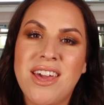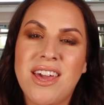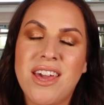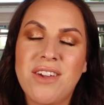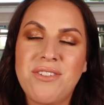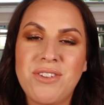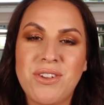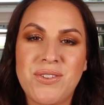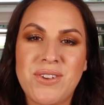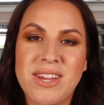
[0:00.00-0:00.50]

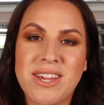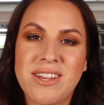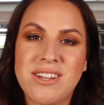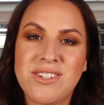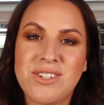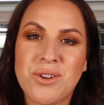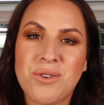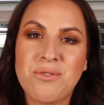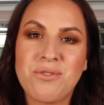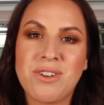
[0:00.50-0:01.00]
If you
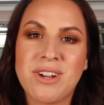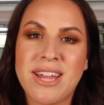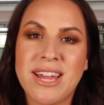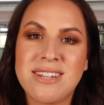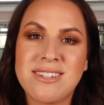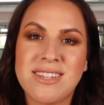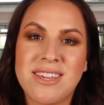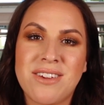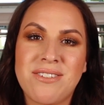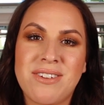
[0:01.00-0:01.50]
did, don't
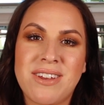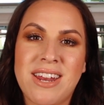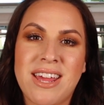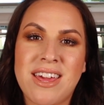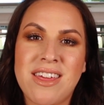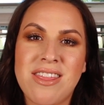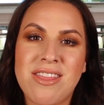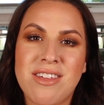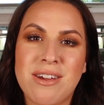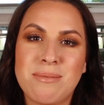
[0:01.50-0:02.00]
forget to give it
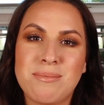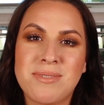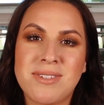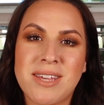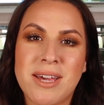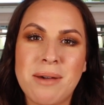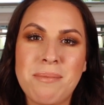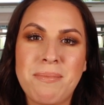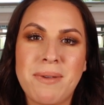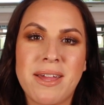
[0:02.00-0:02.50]
a thumbs
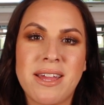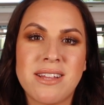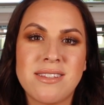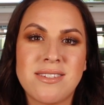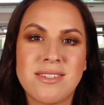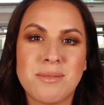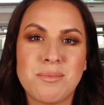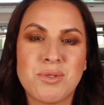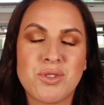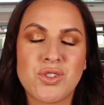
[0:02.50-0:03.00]
up and
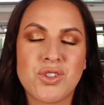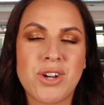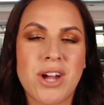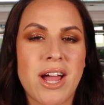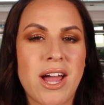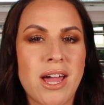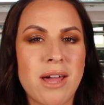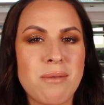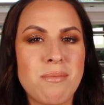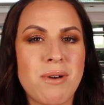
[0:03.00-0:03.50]

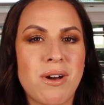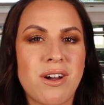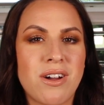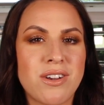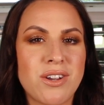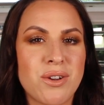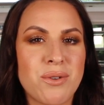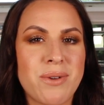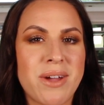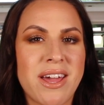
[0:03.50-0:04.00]
subscribe
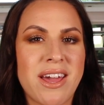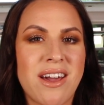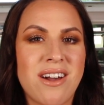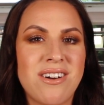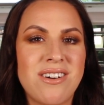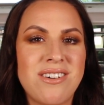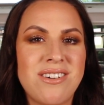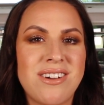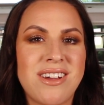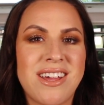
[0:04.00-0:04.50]
on your way
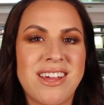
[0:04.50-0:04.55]
out,